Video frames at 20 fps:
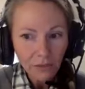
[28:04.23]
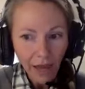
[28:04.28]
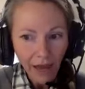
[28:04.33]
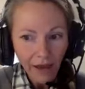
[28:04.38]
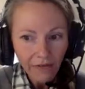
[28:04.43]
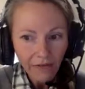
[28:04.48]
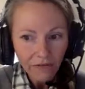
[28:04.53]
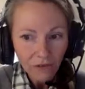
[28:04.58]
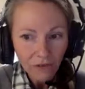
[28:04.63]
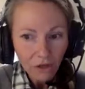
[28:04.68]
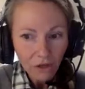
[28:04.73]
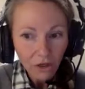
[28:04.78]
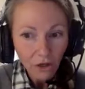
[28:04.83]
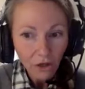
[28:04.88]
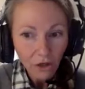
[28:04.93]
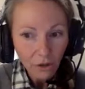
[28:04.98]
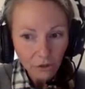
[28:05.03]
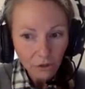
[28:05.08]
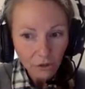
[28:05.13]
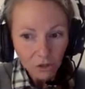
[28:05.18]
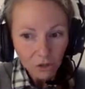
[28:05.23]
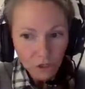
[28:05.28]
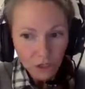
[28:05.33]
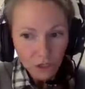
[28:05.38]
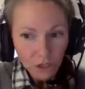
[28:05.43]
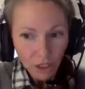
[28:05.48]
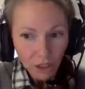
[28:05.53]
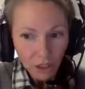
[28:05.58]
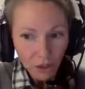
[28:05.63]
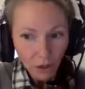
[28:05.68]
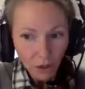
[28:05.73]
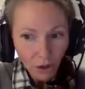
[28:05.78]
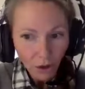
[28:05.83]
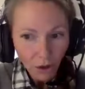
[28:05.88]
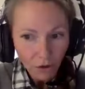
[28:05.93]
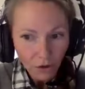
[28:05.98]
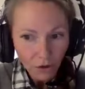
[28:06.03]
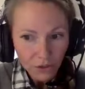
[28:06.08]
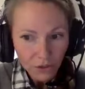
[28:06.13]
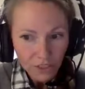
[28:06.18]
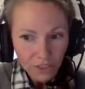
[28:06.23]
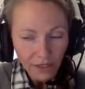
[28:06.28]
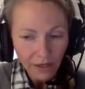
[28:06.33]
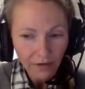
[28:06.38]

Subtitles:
have the coaching calls